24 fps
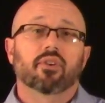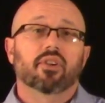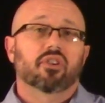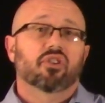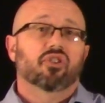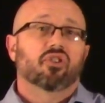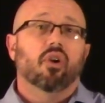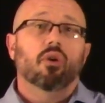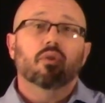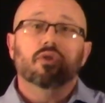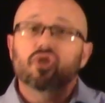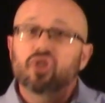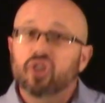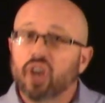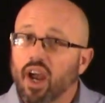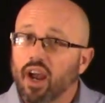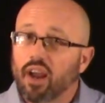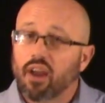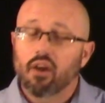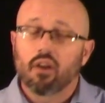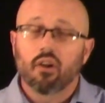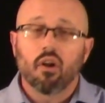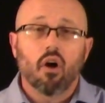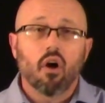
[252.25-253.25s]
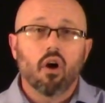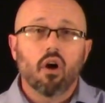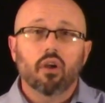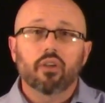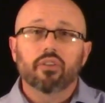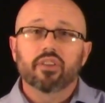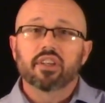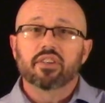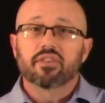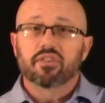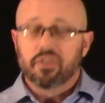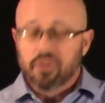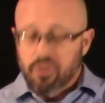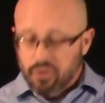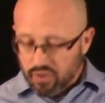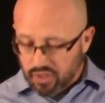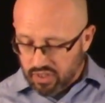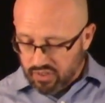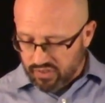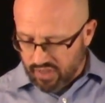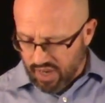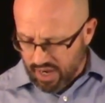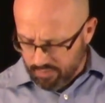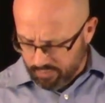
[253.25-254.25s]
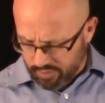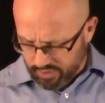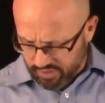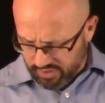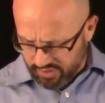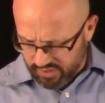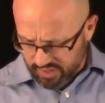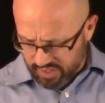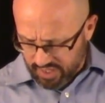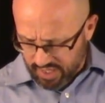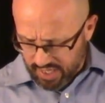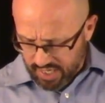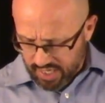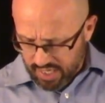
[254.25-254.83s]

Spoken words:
Let's go check on all these new disciples.